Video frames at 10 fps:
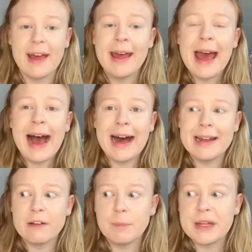And I've
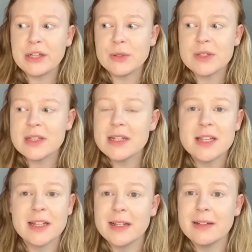been using this
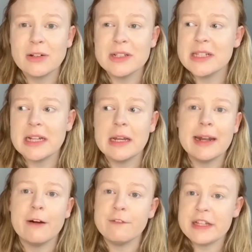concealer now for
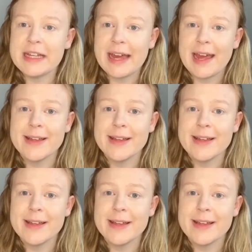years